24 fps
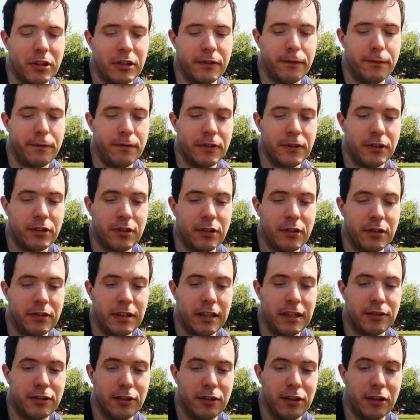if it's a
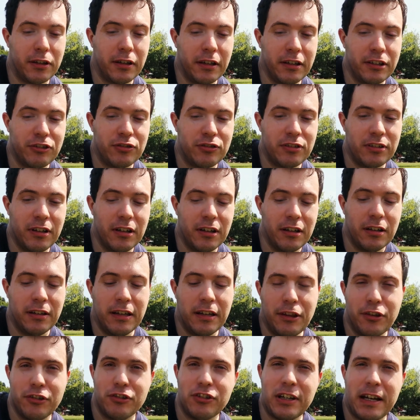decent looking
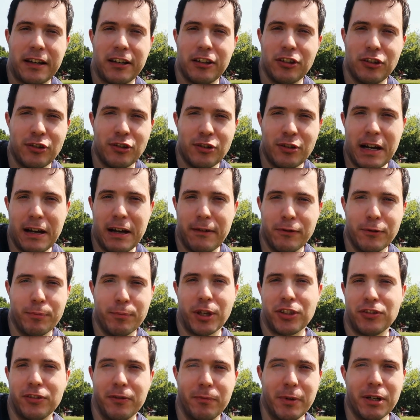leather jacket you have, it
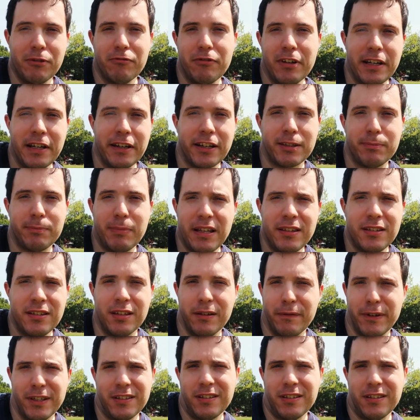must have been really expensive.